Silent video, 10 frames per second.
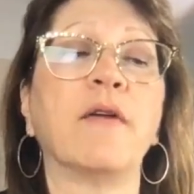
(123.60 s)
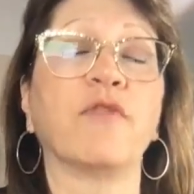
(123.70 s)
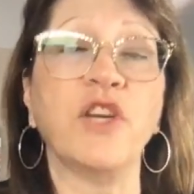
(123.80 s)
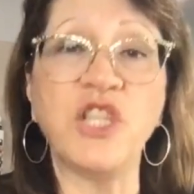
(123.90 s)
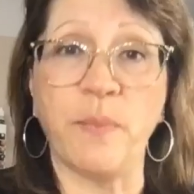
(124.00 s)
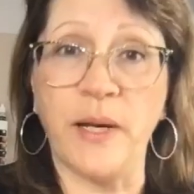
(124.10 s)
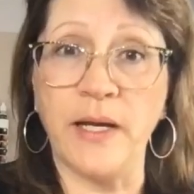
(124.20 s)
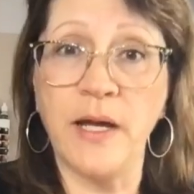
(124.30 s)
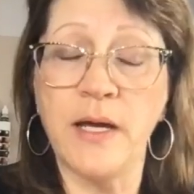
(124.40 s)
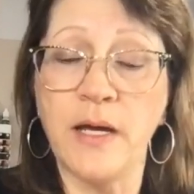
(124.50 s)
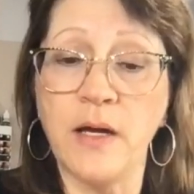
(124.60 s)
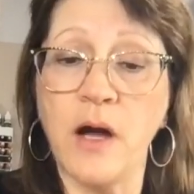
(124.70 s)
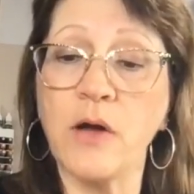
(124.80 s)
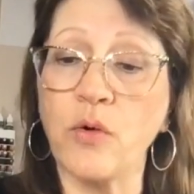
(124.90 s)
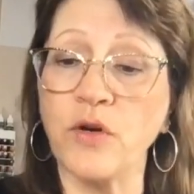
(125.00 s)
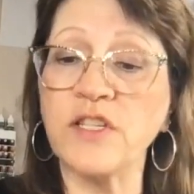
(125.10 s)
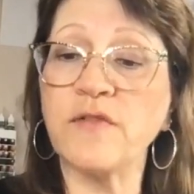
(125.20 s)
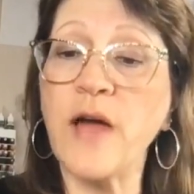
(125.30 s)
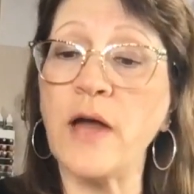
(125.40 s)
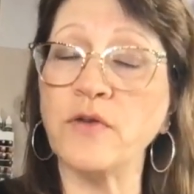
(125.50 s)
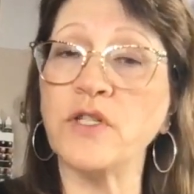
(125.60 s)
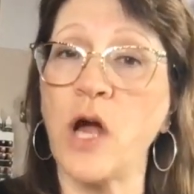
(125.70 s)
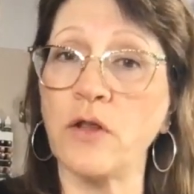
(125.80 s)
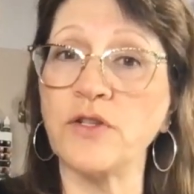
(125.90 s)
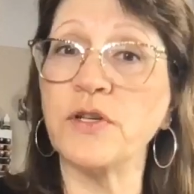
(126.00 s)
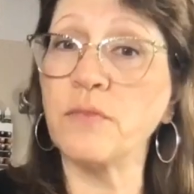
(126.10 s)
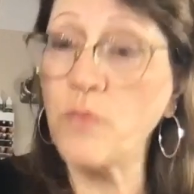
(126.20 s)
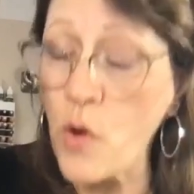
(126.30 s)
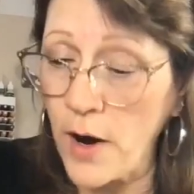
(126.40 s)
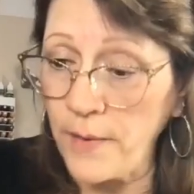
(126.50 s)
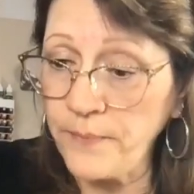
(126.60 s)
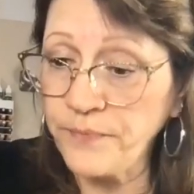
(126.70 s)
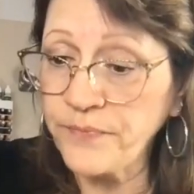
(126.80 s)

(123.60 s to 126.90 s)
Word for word: free shipping on orders of $100 or more.